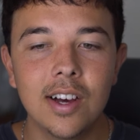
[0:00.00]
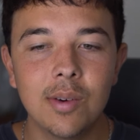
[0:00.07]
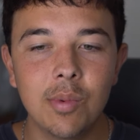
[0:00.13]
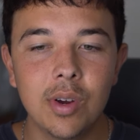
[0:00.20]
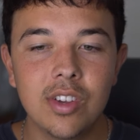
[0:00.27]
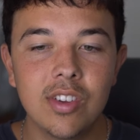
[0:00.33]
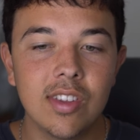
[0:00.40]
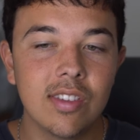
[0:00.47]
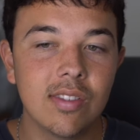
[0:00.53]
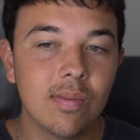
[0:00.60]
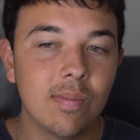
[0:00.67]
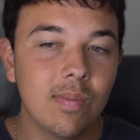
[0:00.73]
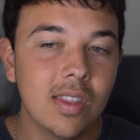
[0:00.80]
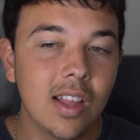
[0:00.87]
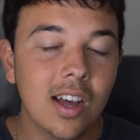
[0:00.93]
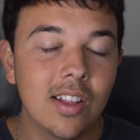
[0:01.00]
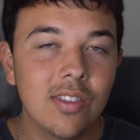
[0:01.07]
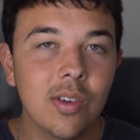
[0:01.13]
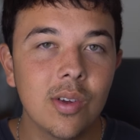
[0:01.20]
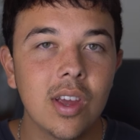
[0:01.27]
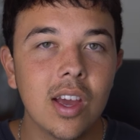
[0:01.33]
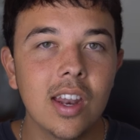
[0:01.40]
which is not
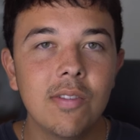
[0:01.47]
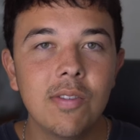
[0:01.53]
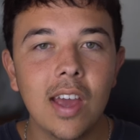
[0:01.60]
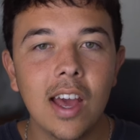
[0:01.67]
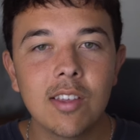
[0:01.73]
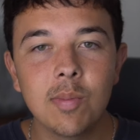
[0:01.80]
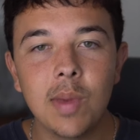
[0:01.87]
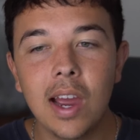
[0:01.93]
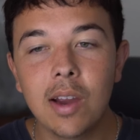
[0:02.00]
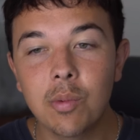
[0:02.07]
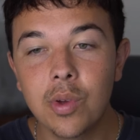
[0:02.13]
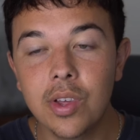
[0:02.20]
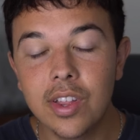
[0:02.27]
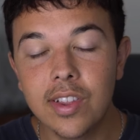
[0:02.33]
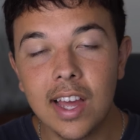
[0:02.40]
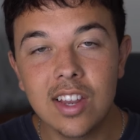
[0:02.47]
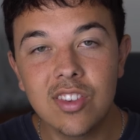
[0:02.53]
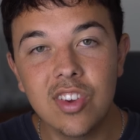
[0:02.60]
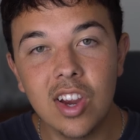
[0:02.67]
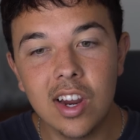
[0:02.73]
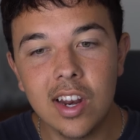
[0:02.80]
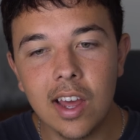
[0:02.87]
too good if you ask me. I really like
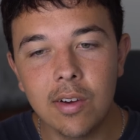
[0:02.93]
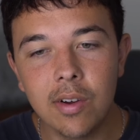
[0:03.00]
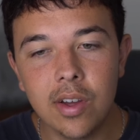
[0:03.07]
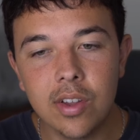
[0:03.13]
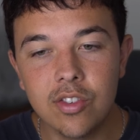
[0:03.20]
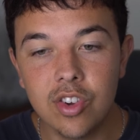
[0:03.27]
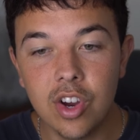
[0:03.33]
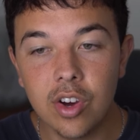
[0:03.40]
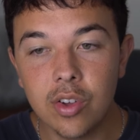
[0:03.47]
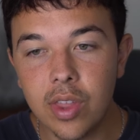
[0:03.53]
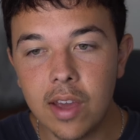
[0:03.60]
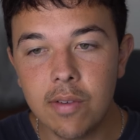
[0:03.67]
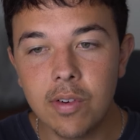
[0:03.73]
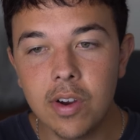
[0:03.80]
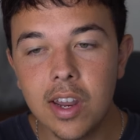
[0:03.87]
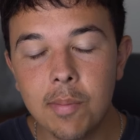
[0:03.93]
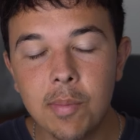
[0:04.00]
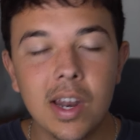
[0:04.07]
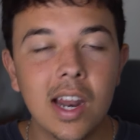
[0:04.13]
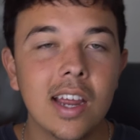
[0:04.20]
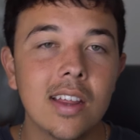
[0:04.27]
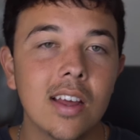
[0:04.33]
Gerald Everett,
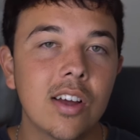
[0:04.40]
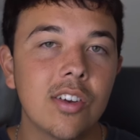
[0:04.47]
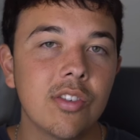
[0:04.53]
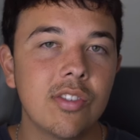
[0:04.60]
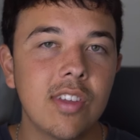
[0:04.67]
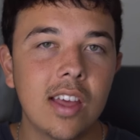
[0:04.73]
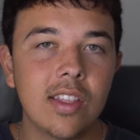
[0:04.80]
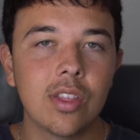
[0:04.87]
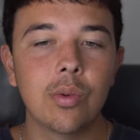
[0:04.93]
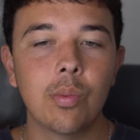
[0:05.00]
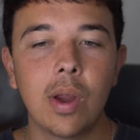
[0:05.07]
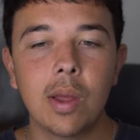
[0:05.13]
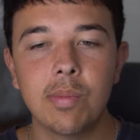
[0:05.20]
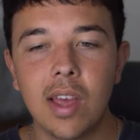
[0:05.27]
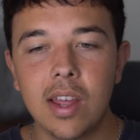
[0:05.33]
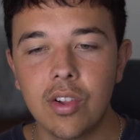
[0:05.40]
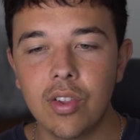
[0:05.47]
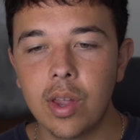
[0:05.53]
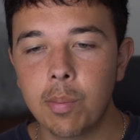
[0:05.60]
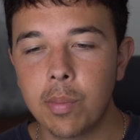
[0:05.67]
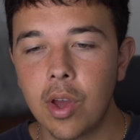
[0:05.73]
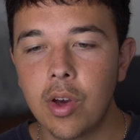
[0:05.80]
but I understand that the Rams had to
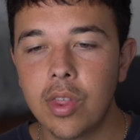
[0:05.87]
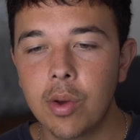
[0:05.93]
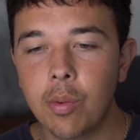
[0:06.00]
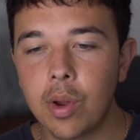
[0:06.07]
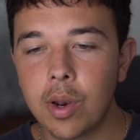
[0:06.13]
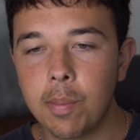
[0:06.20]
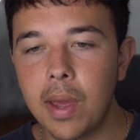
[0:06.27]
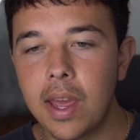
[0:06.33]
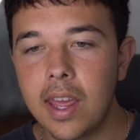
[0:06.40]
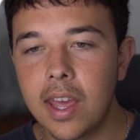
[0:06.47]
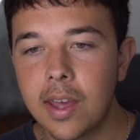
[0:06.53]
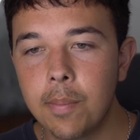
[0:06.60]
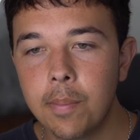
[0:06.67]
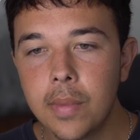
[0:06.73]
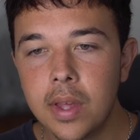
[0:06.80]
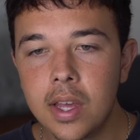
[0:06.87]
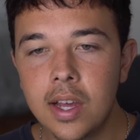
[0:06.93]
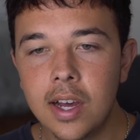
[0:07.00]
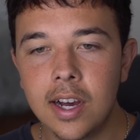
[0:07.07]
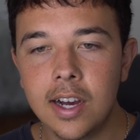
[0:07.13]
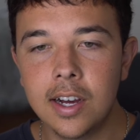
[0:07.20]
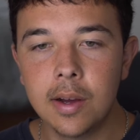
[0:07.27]
let him go. They want to pay him.
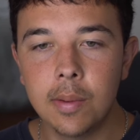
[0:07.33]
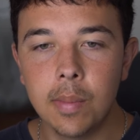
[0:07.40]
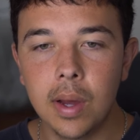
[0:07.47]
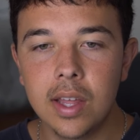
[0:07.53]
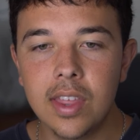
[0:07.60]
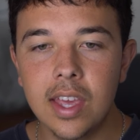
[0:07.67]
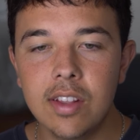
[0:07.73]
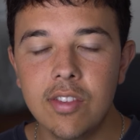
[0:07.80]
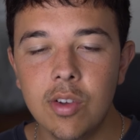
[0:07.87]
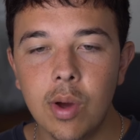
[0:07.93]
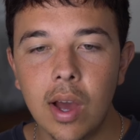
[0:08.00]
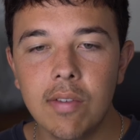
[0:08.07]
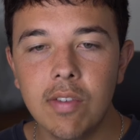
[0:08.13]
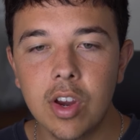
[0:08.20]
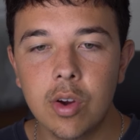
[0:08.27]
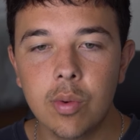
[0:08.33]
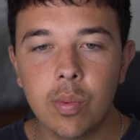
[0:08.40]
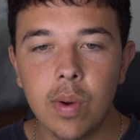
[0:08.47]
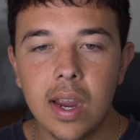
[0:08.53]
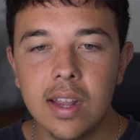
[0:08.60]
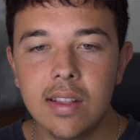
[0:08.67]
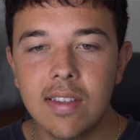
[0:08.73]
They do have a
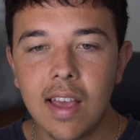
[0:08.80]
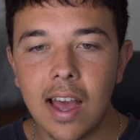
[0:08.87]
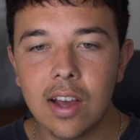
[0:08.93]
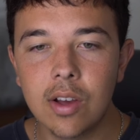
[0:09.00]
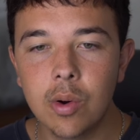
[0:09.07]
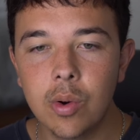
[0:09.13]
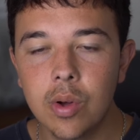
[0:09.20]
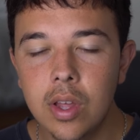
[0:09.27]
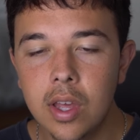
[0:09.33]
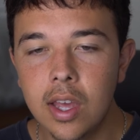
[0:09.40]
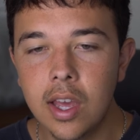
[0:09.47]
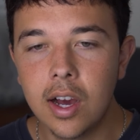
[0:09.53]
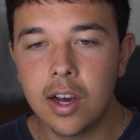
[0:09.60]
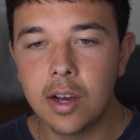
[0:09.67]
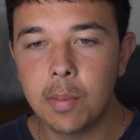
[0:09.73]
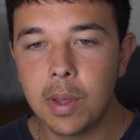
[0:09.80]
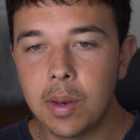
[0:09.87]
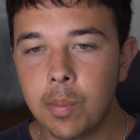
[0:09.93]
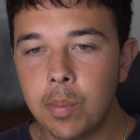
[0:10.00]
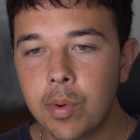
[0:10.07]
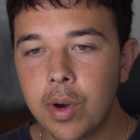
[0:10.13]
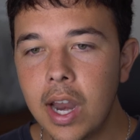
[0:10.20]
great tackle
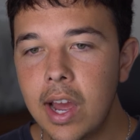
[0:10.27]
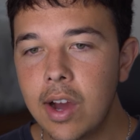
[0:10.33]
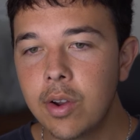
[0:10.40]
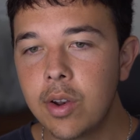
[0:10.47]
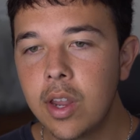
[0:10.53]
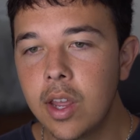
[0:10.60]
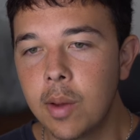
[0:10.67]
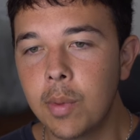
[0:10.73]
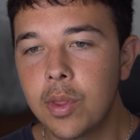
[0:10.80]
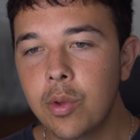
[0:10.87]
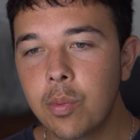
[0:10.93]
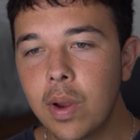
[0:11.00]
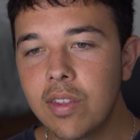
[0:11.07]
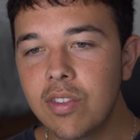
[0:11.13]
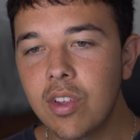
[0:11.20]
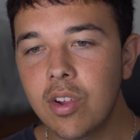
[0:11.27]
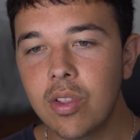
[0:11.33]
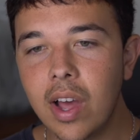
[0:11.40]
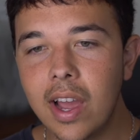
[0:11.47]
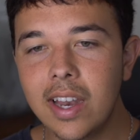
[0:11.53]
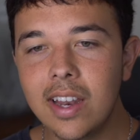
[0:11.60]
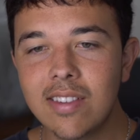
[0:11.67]
in Brown, but the rest of their
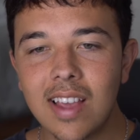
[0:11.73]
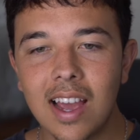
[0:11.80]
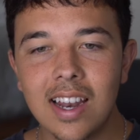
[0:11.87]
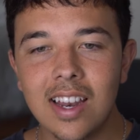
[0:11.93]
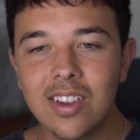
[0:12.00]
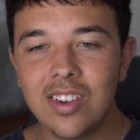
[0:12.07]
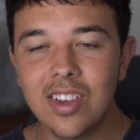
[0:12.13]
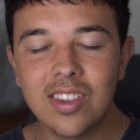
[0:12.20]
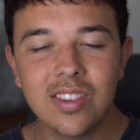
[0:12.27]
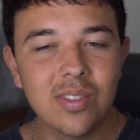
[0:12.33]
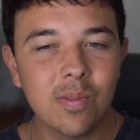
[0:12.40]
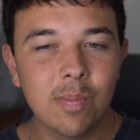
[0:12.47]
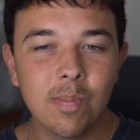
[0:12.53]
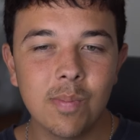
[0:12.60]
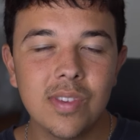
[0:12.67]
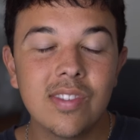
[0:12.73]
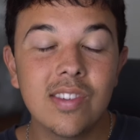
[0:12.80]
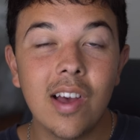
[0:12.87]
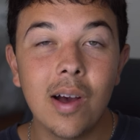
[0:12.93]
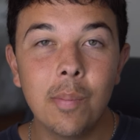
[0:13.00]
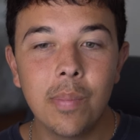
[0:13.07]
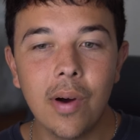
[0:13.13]
line is kind of just
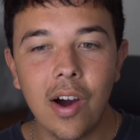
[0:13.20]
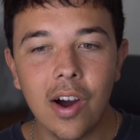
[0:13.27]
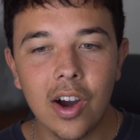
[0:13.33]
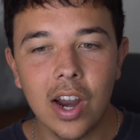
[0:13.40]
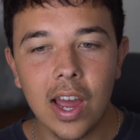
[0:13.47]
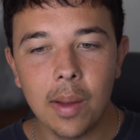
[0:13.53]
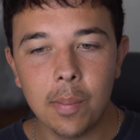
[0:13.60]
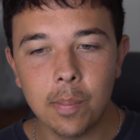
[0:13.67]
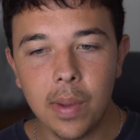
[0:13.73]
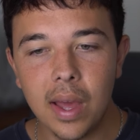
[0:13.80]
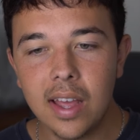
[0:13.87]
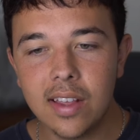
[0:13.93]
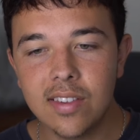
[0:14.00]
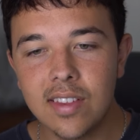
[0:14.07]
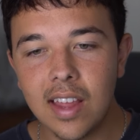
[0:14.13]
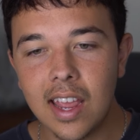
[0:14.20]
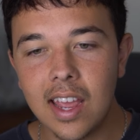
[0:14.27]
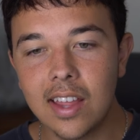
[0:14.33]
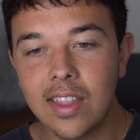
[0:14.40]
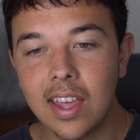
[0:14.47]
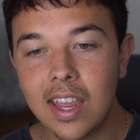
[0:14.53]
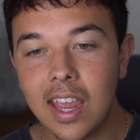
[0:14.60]
subpar at best,
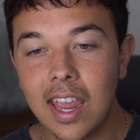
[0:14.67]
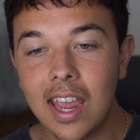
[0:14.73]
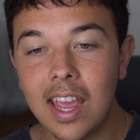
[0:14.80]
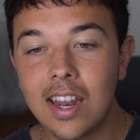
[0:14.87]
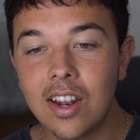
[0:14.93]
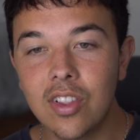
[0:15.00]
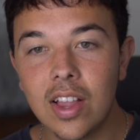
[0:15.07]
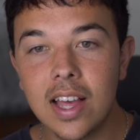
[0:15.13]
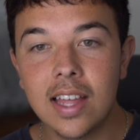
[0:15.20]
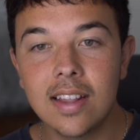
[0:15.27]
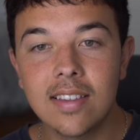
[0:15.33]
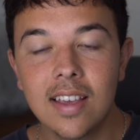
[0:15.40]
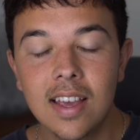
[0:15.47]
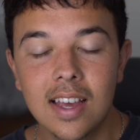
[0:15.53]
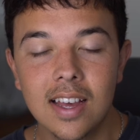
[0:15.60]
and they can let